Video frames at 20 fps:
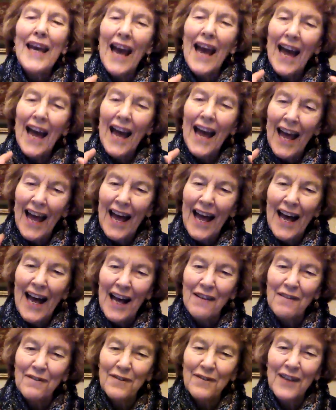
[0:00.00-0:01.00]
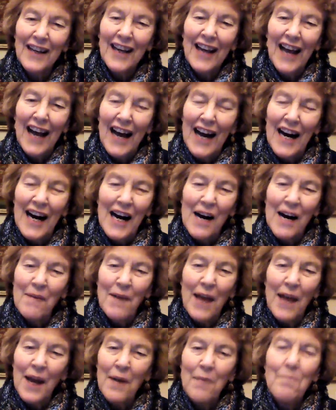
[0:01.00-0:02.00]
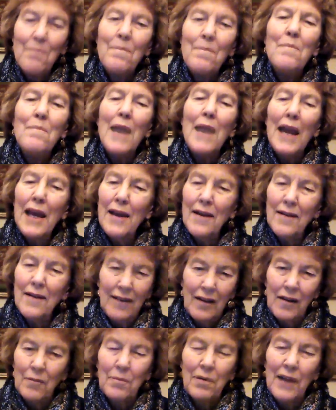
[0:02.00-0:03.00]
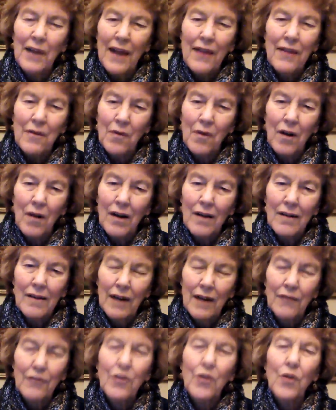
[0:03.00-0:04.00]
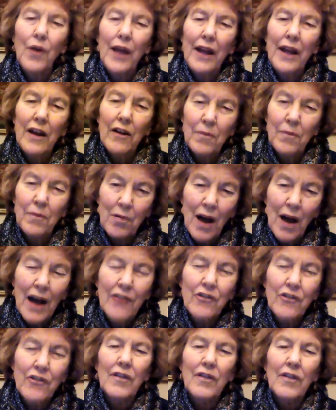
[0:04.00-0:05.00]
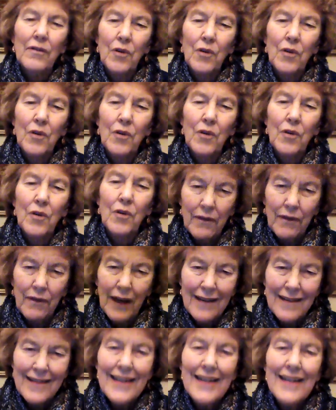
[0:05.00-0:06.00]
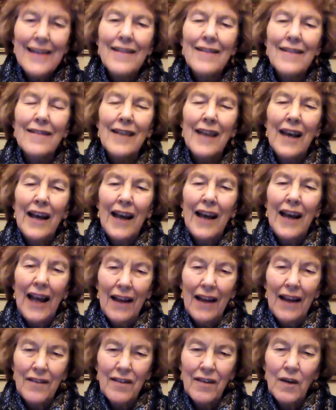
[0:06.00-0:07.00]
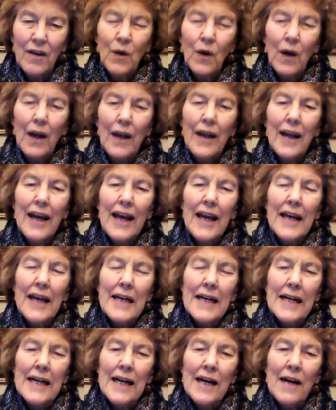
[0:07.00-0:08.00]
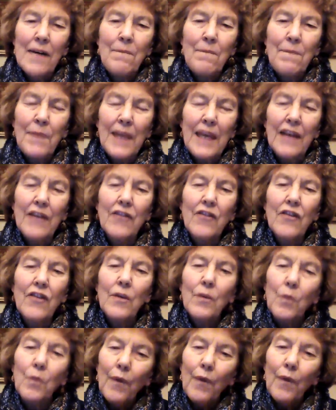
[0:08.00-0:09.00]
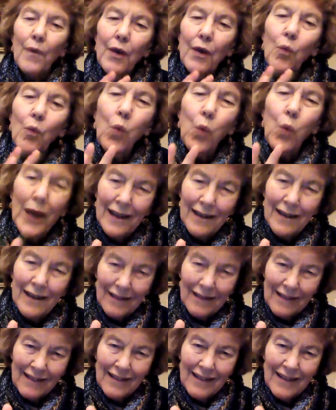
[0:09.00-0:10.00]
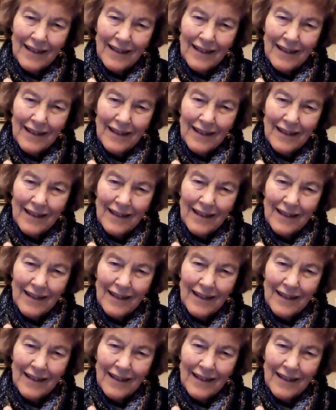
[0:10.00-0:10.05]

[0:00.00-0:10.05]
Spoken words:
have an amazing plethora of creative projects, of creative ideas, and so on. It's the will,